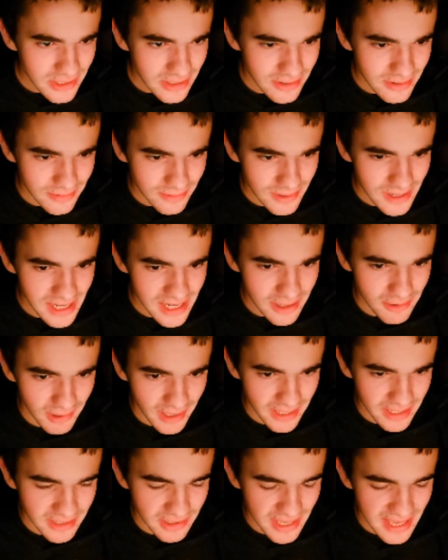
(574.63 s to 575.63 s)
a really
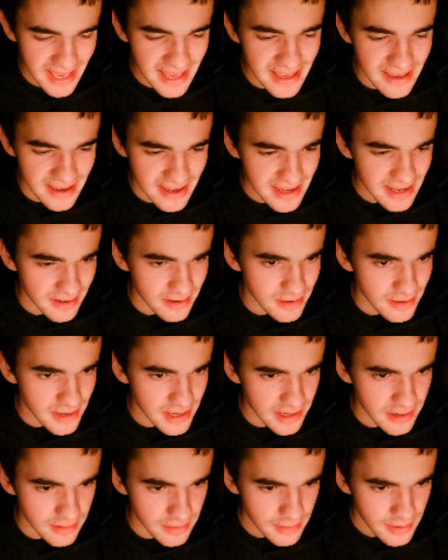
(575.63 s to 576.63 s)
quite key hint
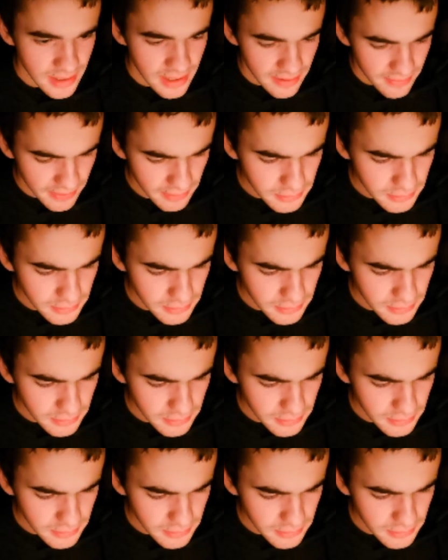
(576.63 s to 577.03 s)
in... There